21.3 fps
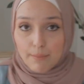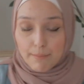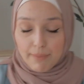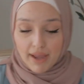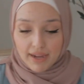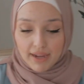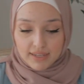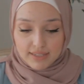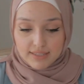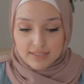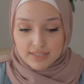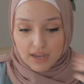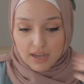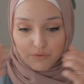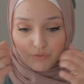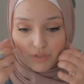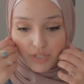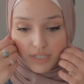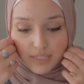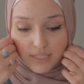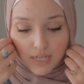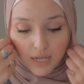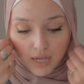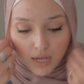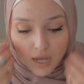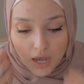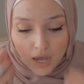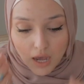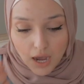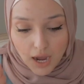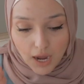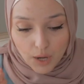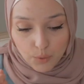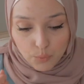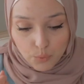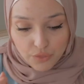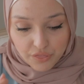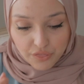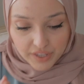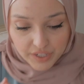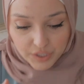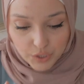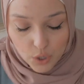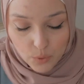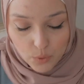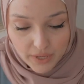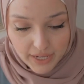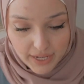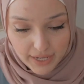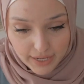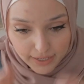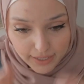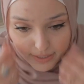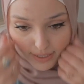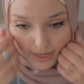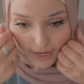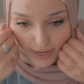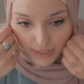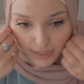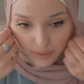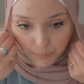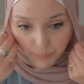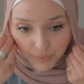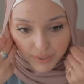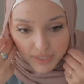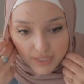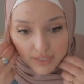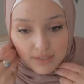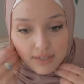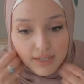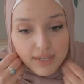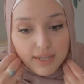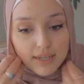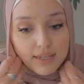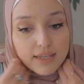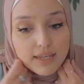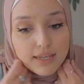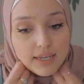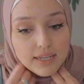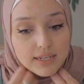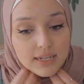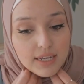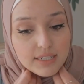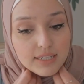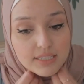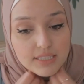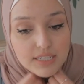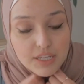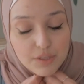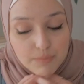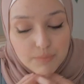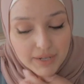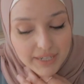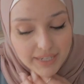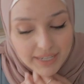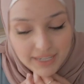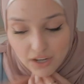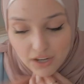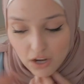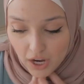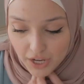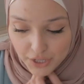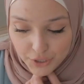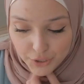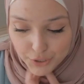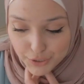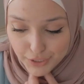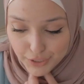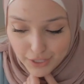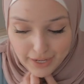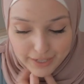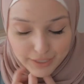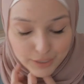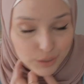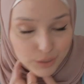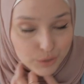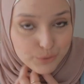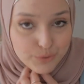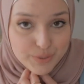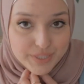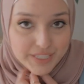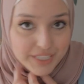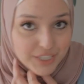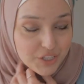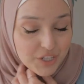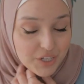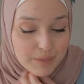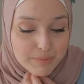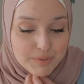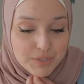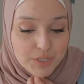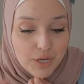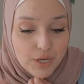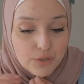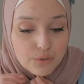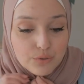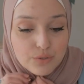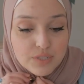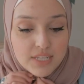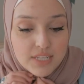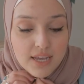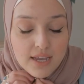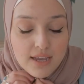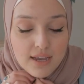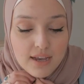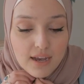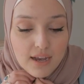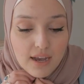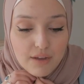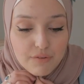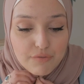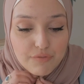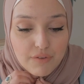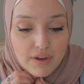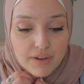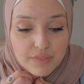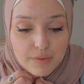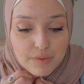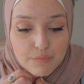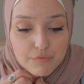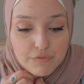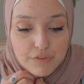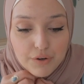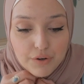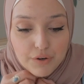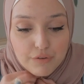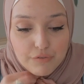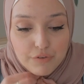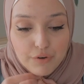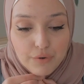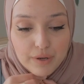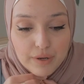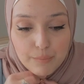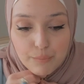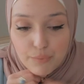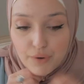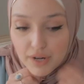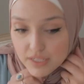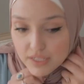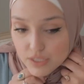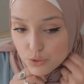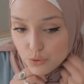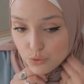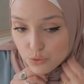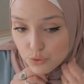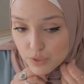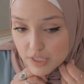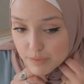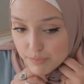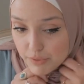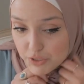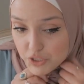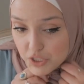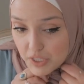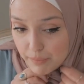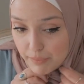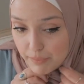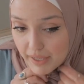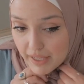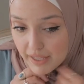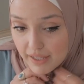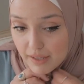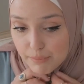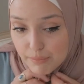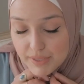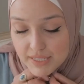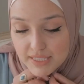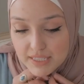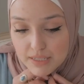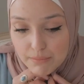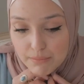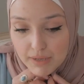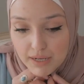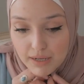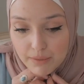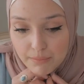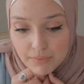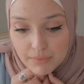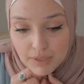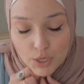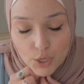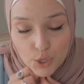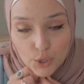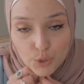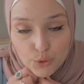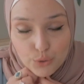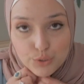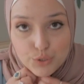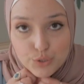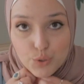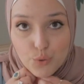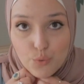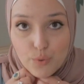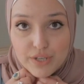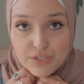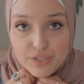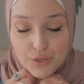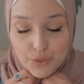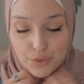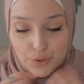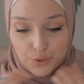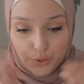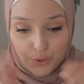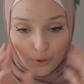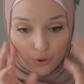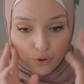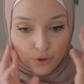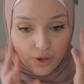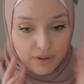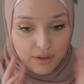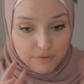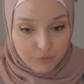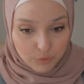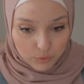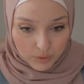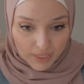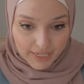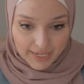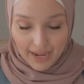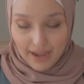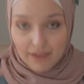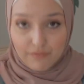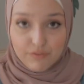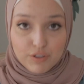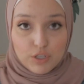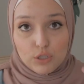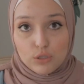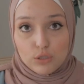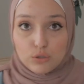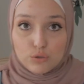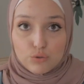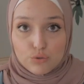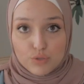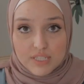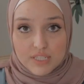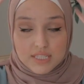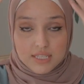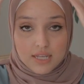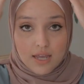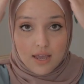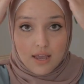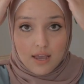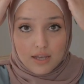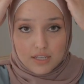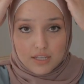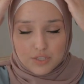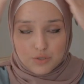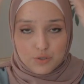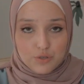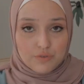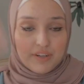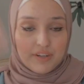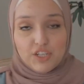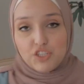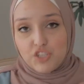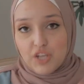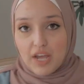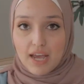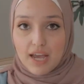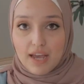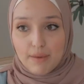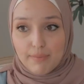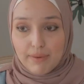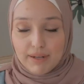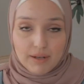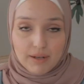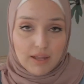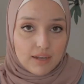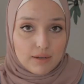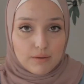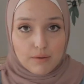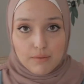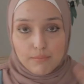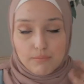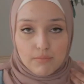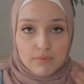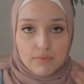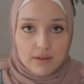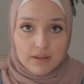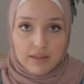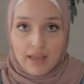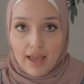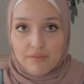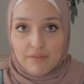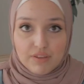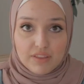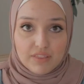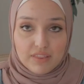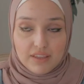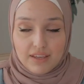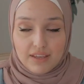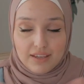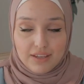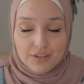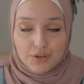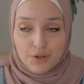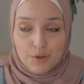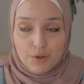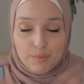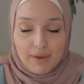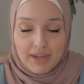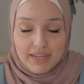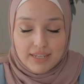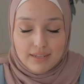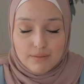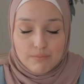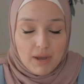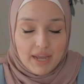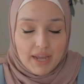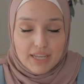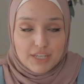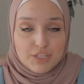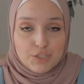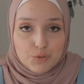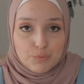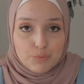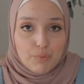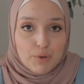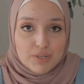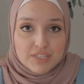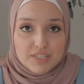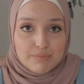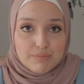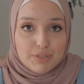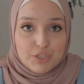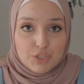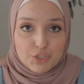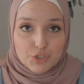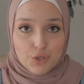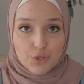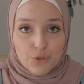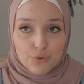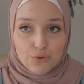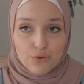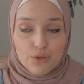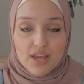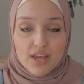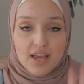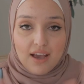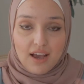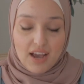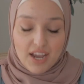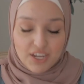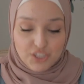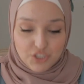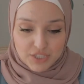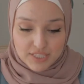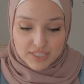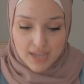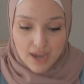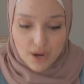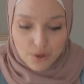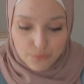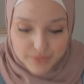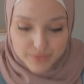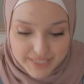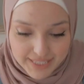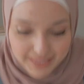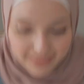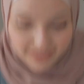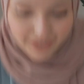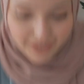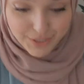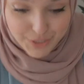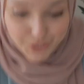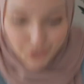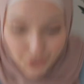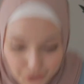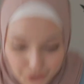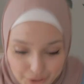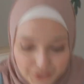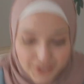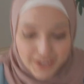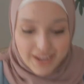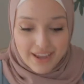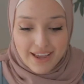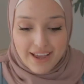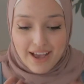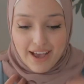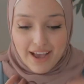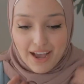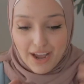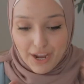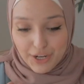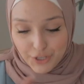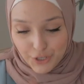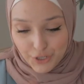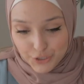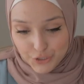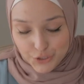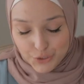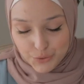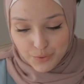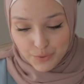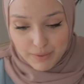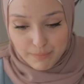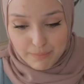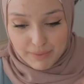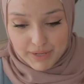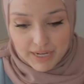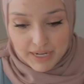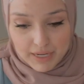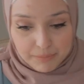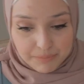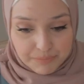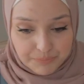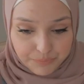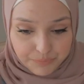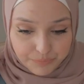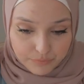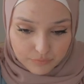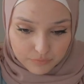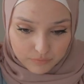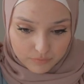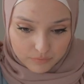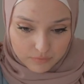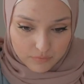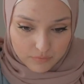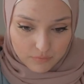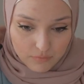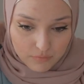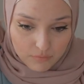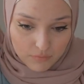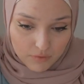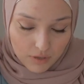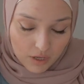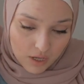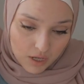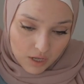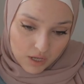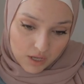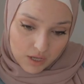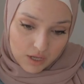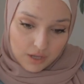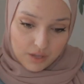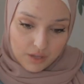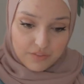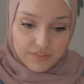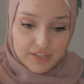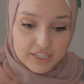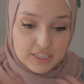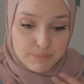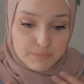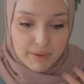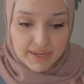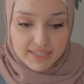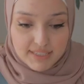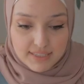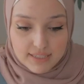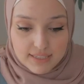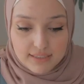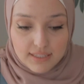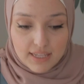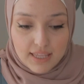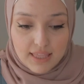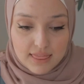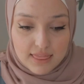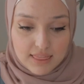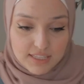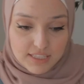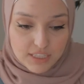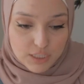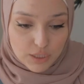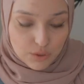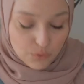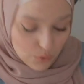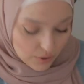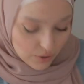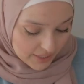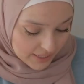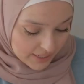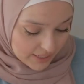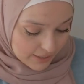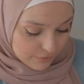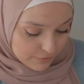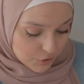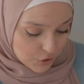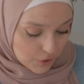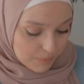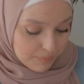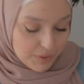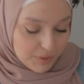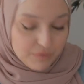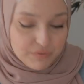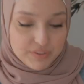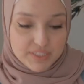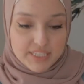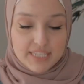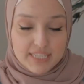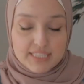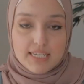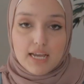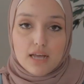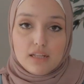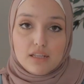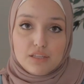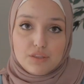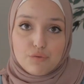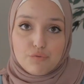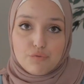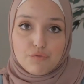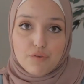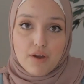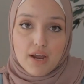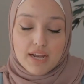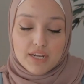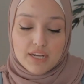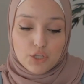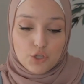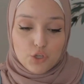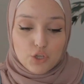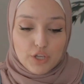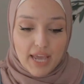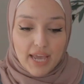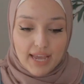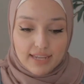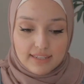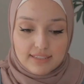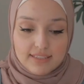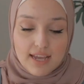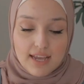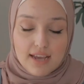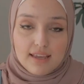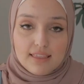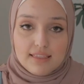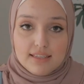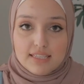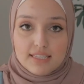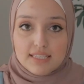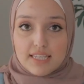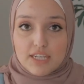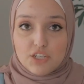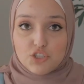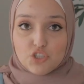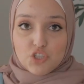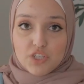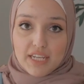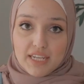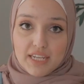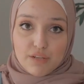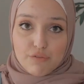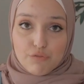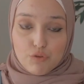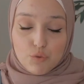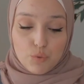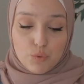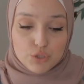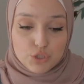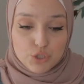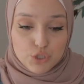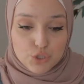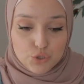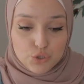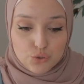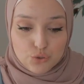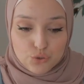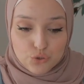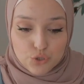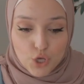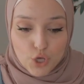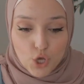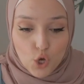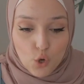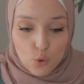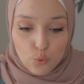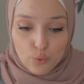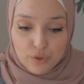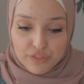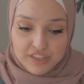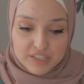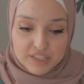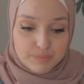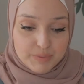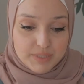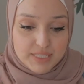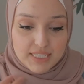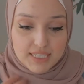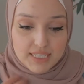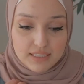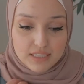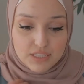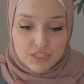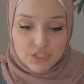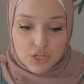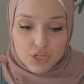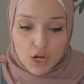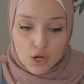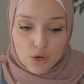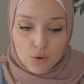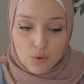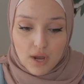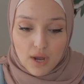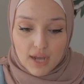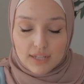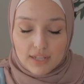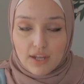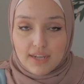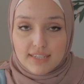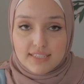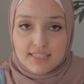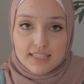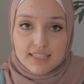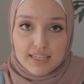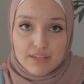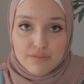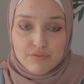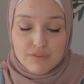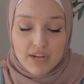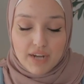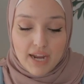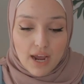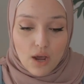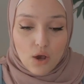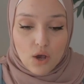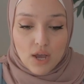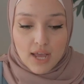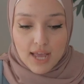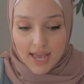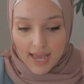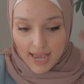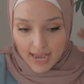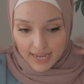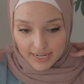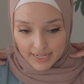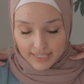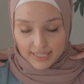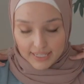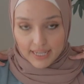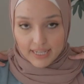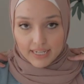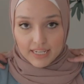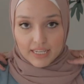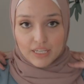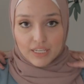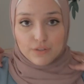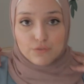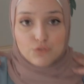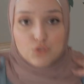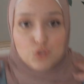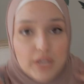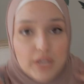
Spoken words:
back is covered. I will then go ahead and pin again underneath my neck. I don't like loose hijab styles. I find them very, very impractical, especially being a busy mum who's always on the go. I feel like having loose sort of hijab and like having the, you know, my ears could possibly show. I just can't risk that, so I don't do it. But that's basically this look. It gives you a bit of detail at the front. You can tuck this section in if you wanted to. With this particular style, I like to leave it out. And again, it gives you